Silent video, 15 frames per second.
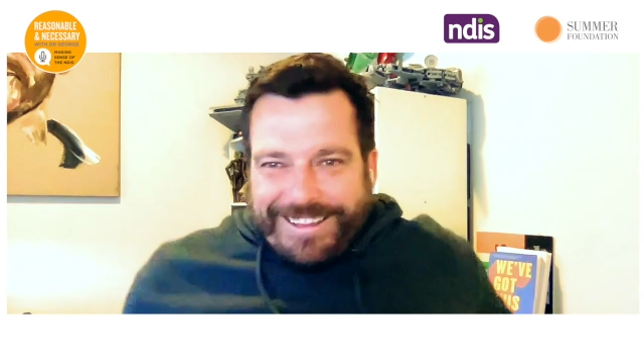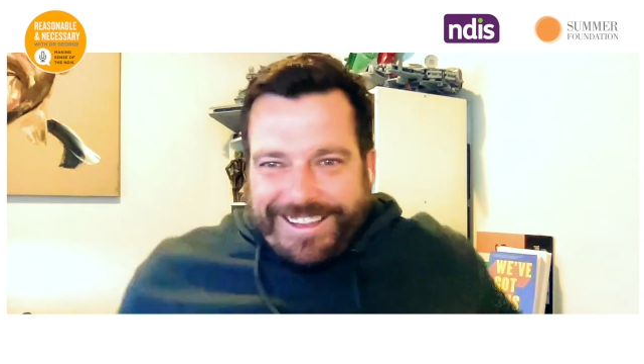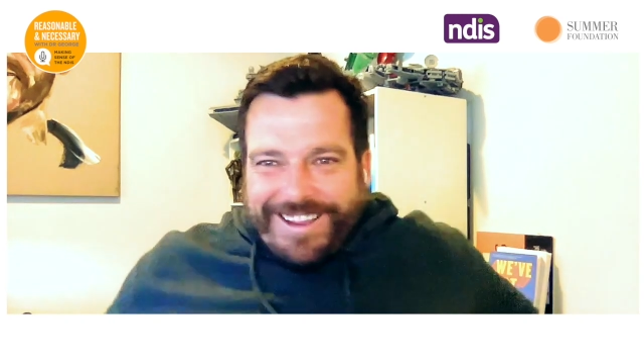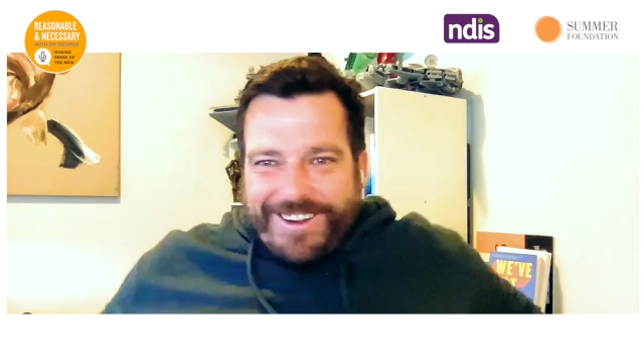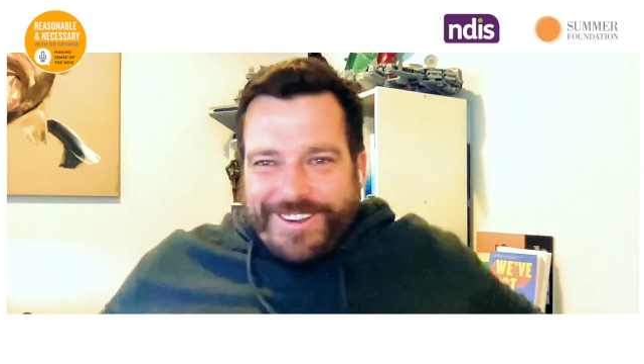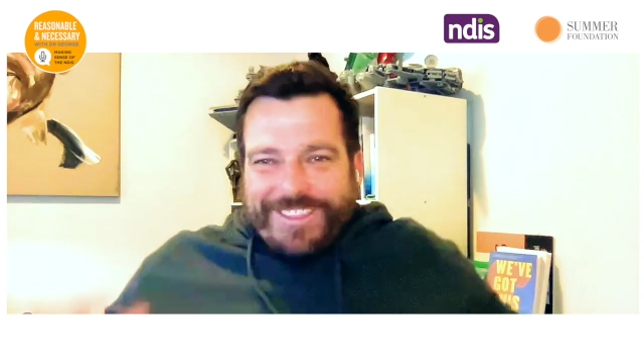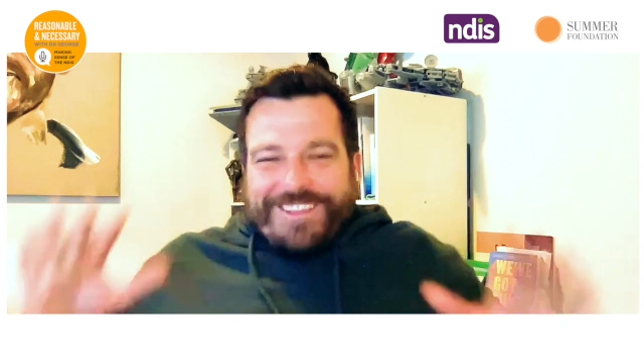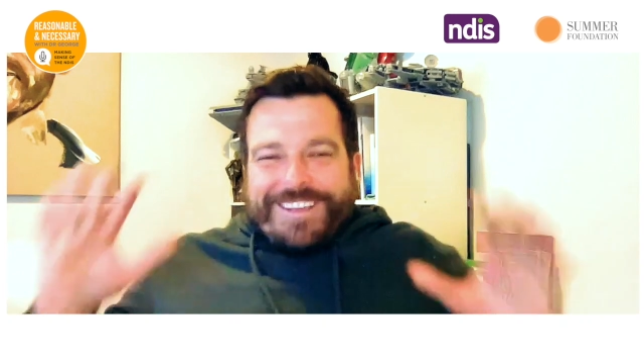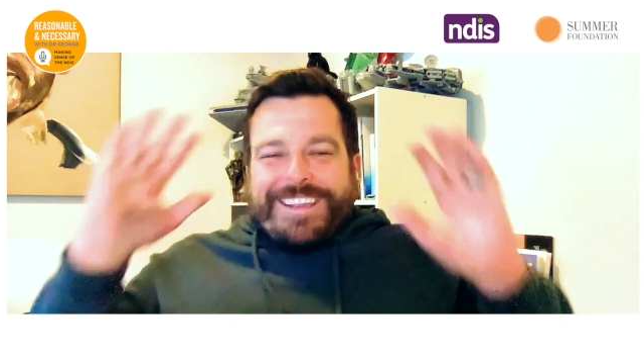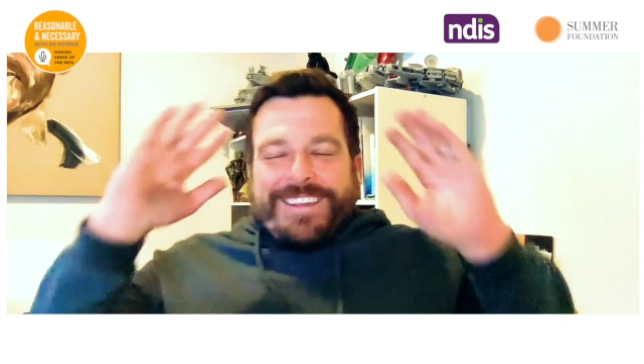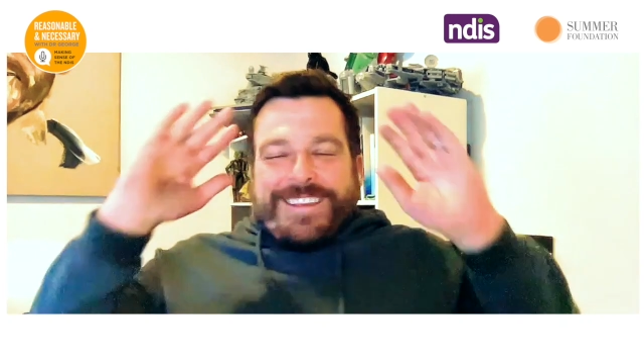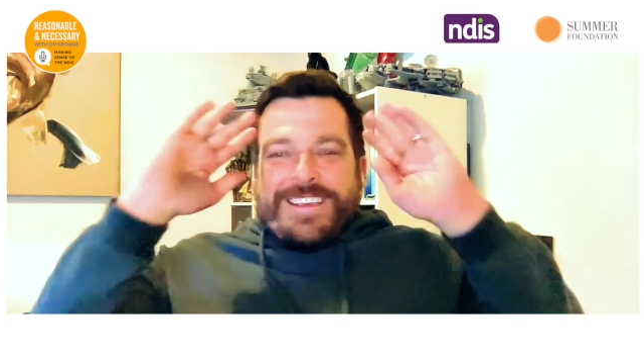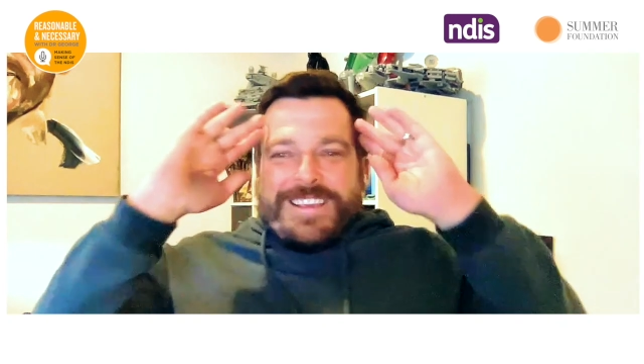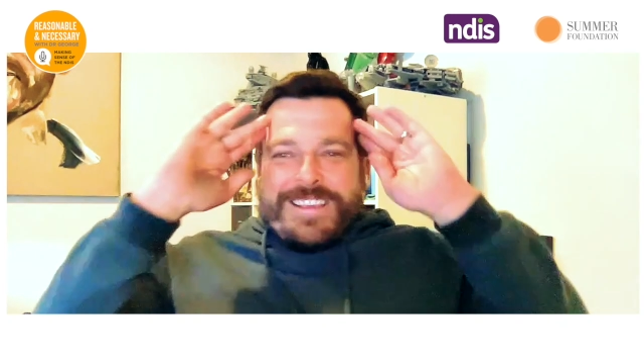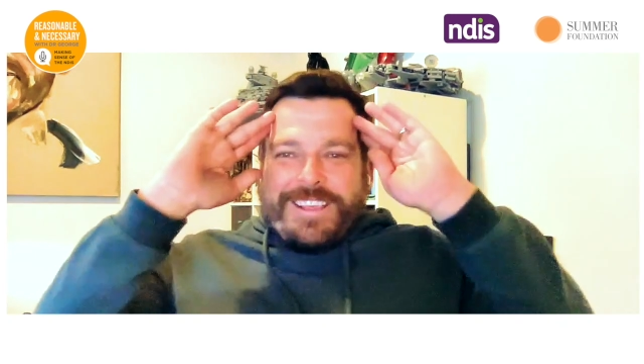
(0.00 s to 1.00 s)

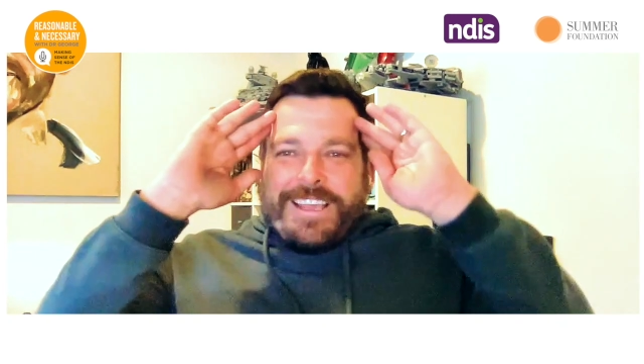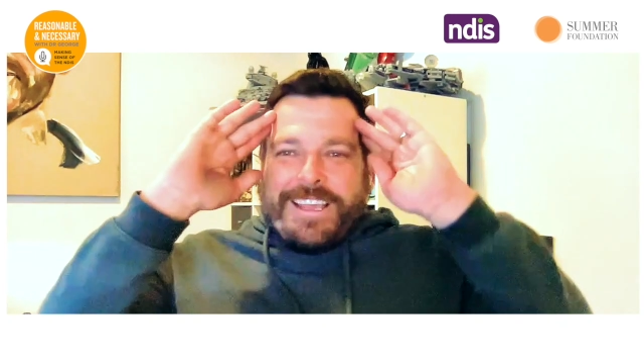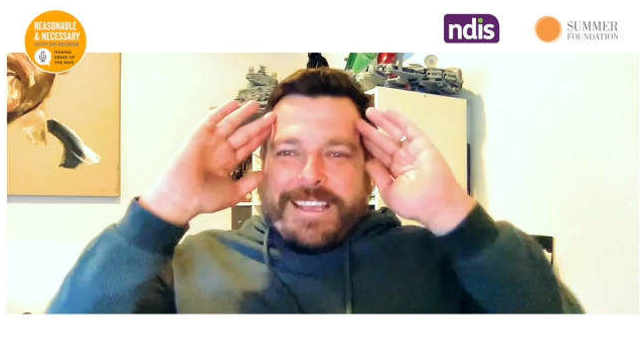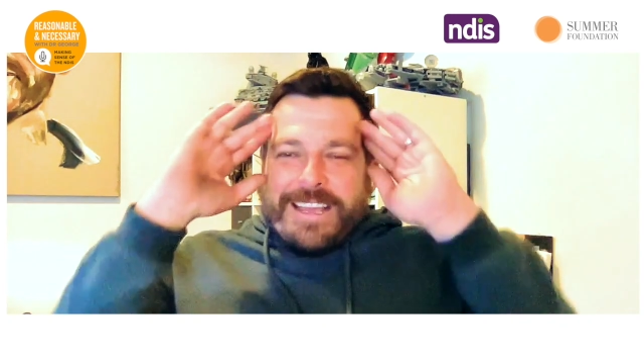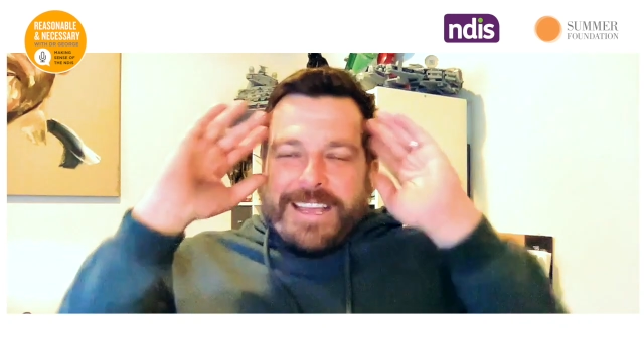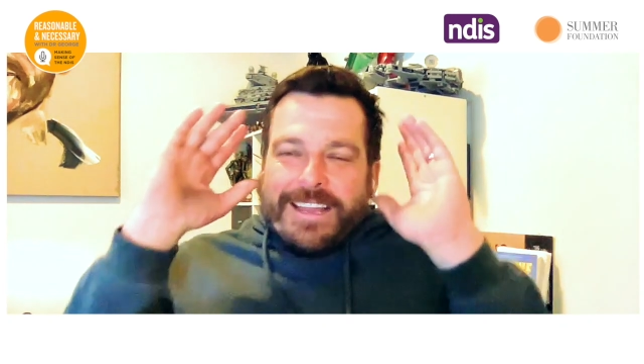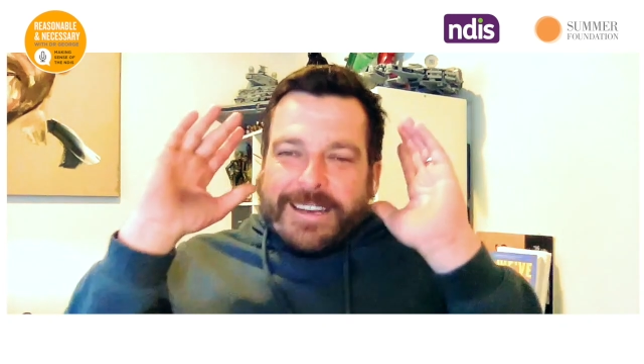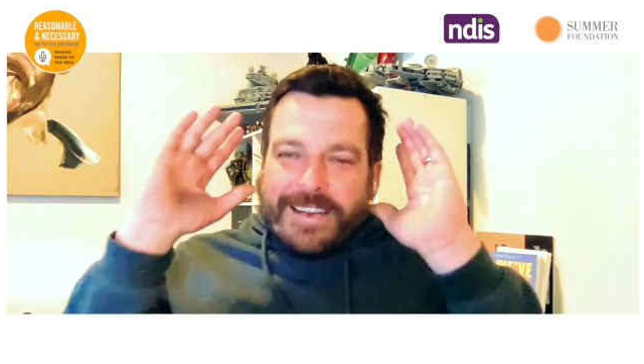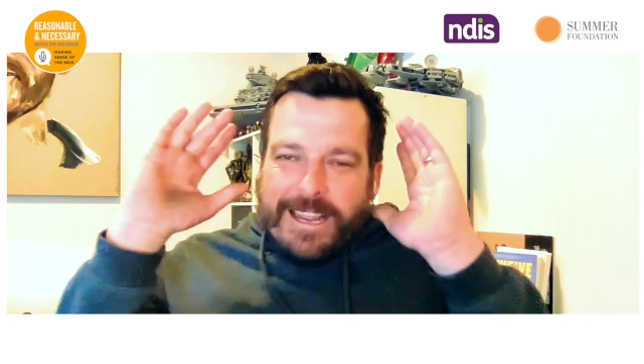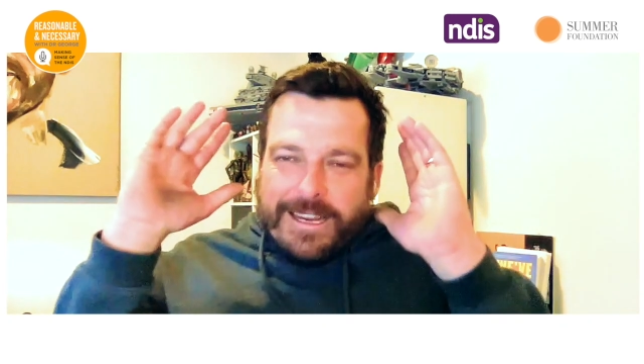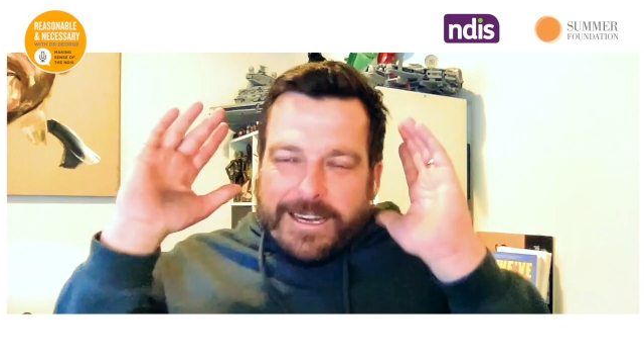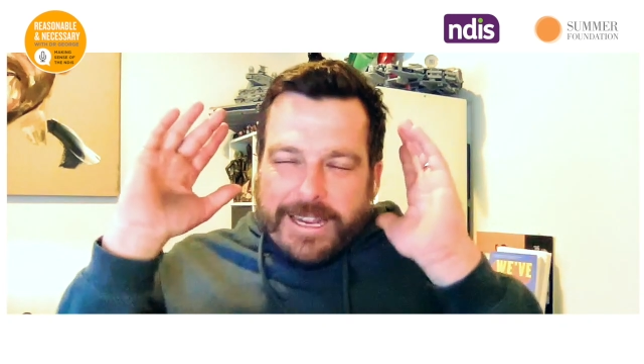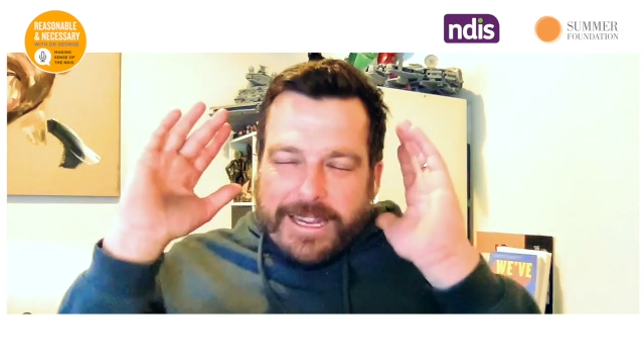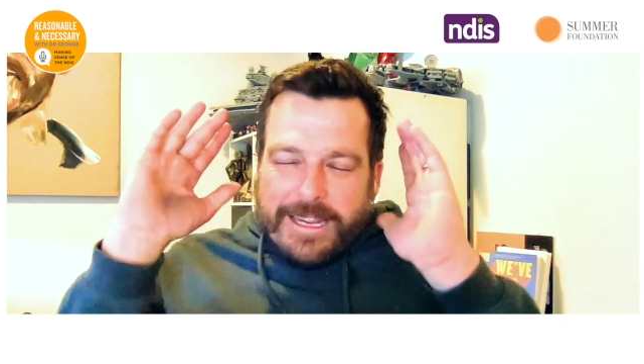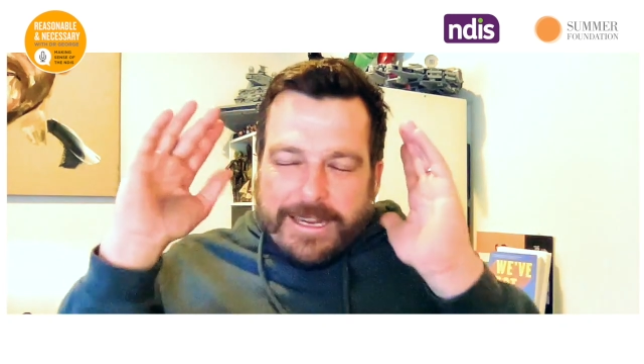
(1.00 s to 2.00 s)
like
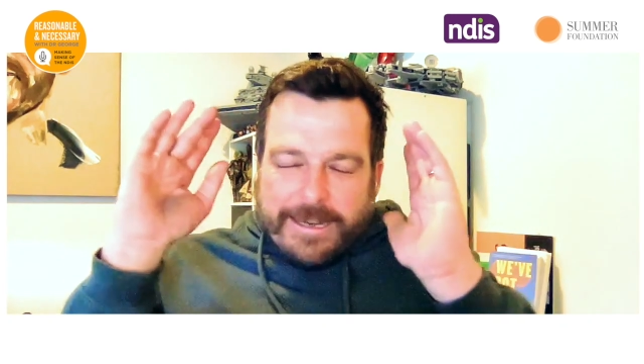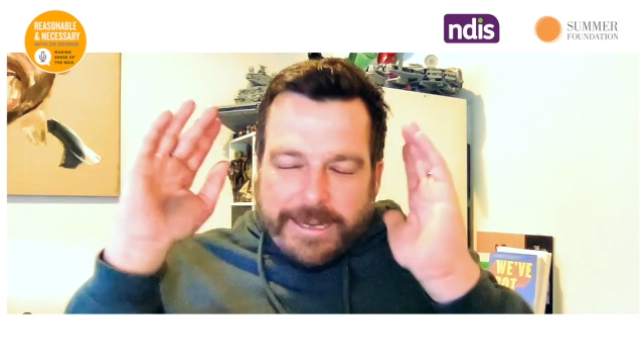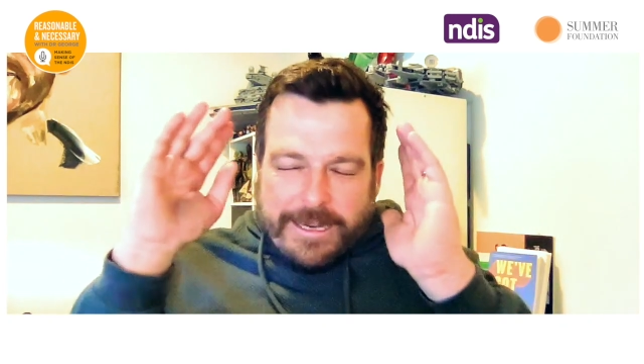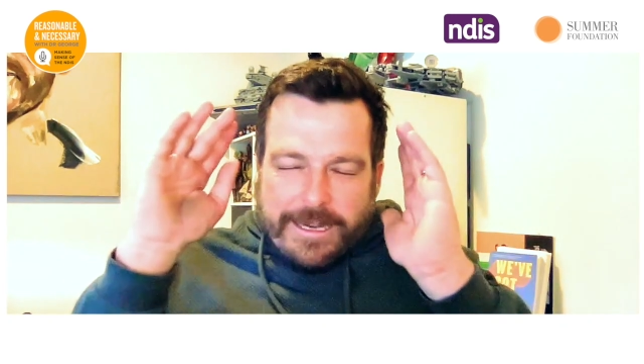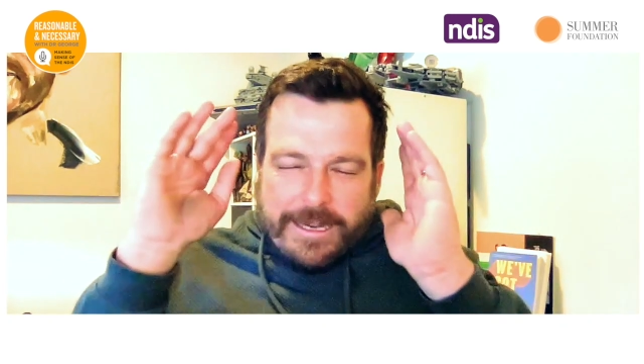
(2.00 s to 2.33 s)
a